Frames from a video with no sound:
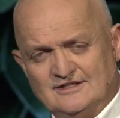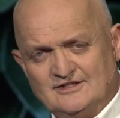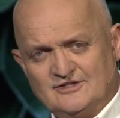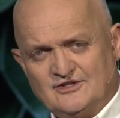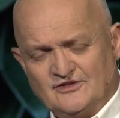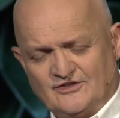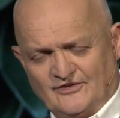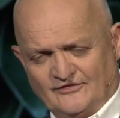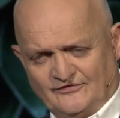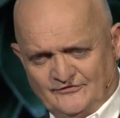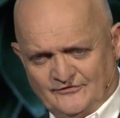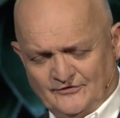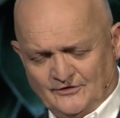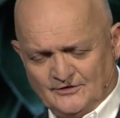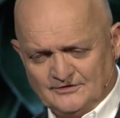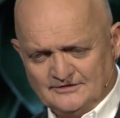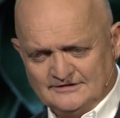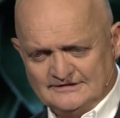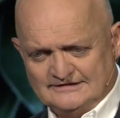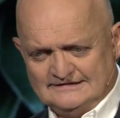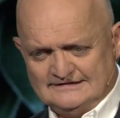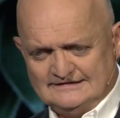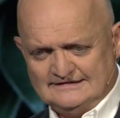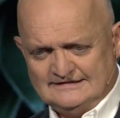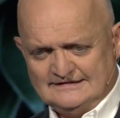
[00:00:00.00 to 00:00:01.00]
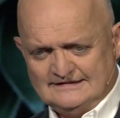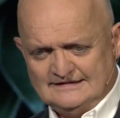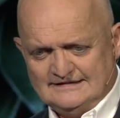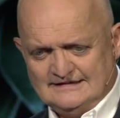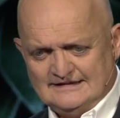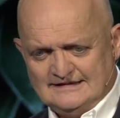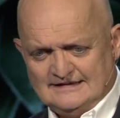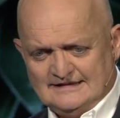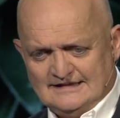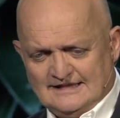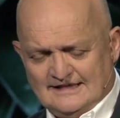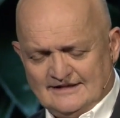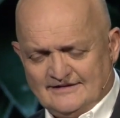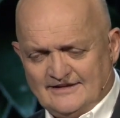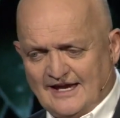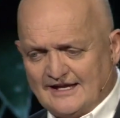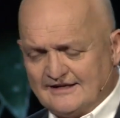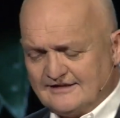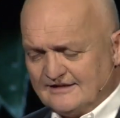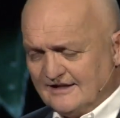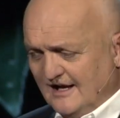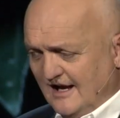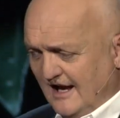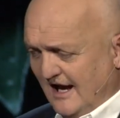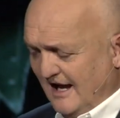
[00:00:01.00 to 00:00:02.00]
to the full.
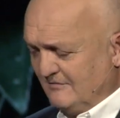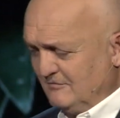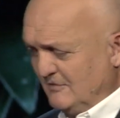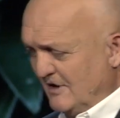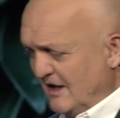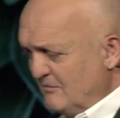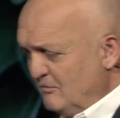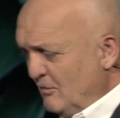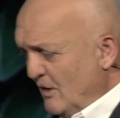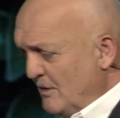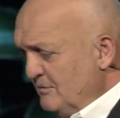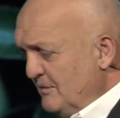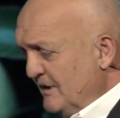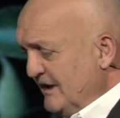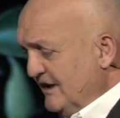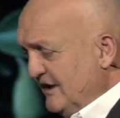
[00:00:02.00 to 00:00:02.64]
That and when